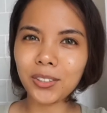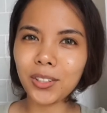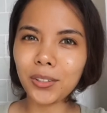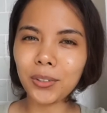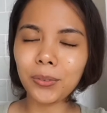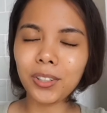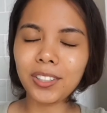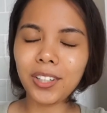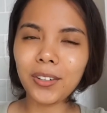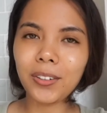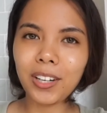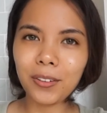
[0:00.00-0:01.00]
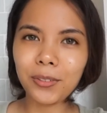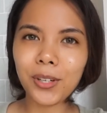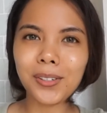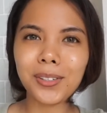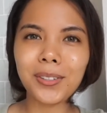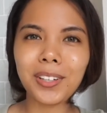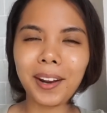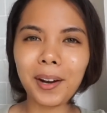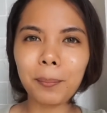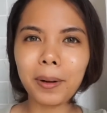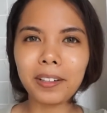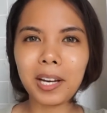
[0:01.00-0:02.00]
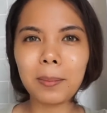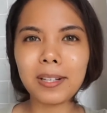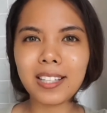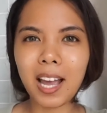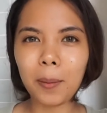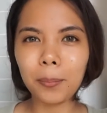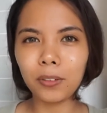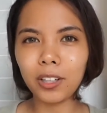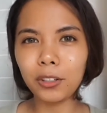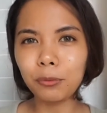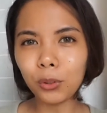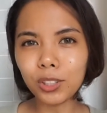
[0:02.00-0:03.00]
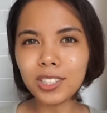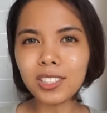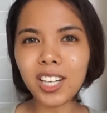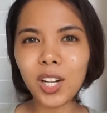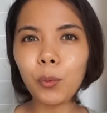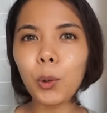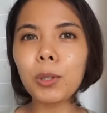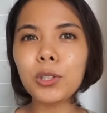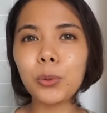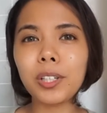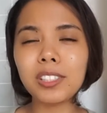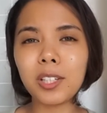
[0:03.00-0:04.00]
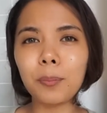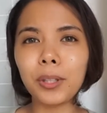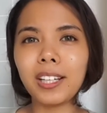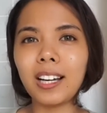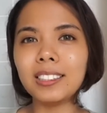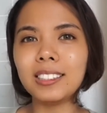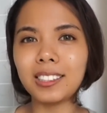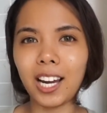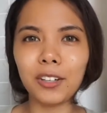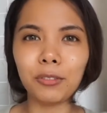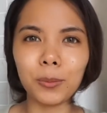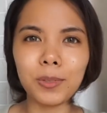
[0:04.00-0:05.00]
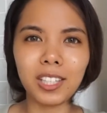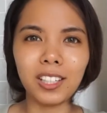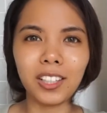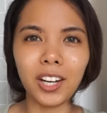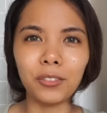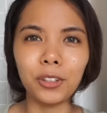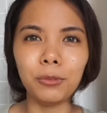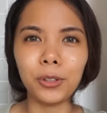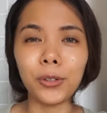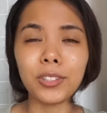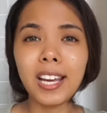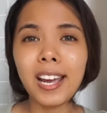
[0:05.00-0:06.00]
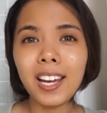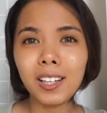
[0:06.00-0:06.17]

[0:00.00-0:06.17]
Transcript: to another video. If you're new here, my name is Apple and for today we'll be doing something aside from skincare reviews.